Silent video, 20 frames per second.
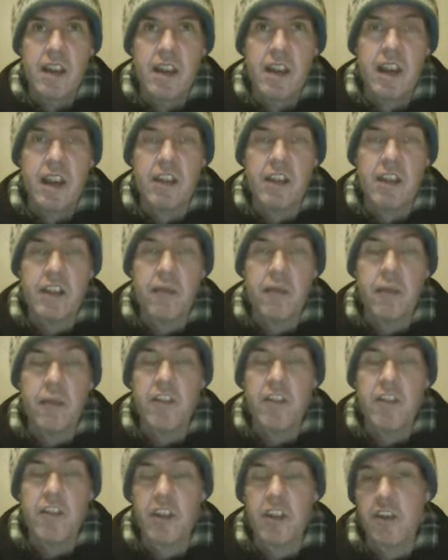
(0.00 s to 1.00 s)
And you've
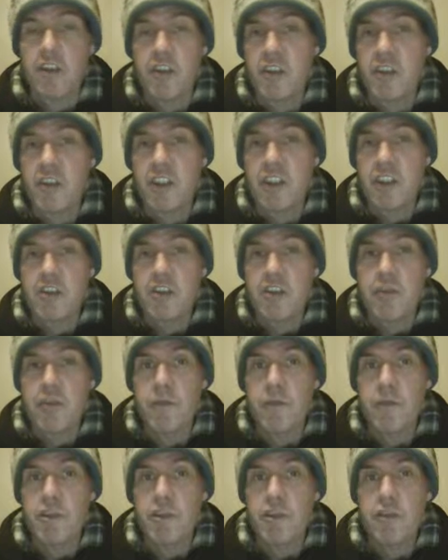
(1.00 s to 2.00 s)
also got the issue
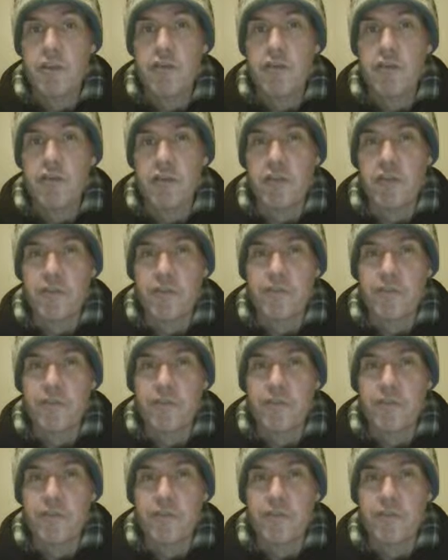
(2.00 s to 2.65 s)
of children.